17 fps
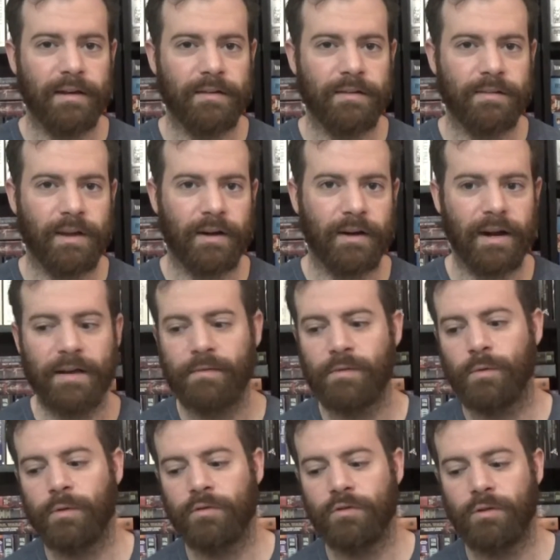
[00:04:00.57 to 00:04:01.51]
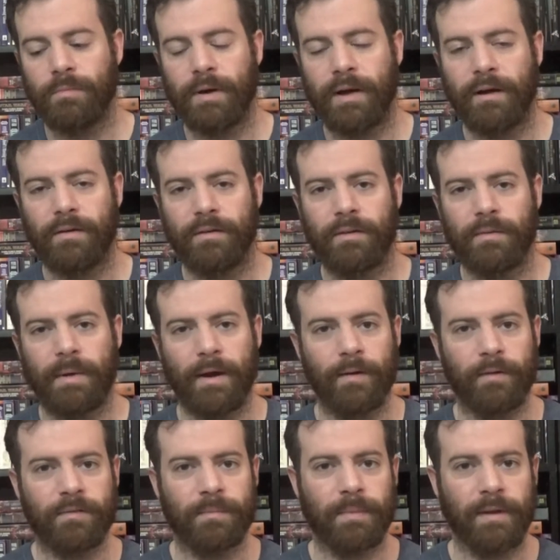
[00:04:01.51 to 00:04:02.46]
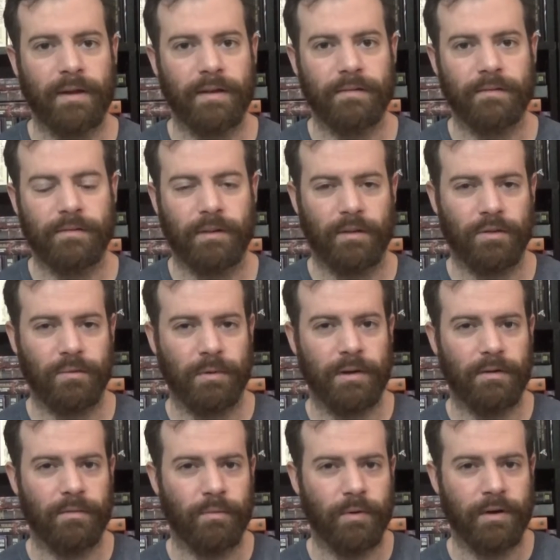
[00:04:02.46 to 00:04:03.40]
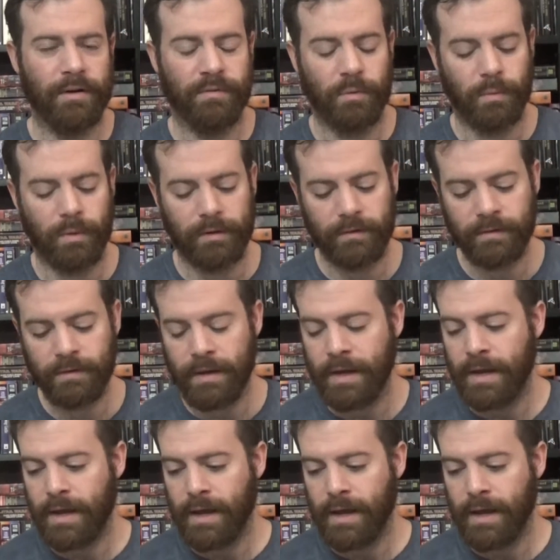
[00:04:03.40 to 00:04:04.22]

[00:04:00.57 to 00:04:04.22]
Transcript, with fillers: because I don't have an original model. The power supply is just like three or four different ones.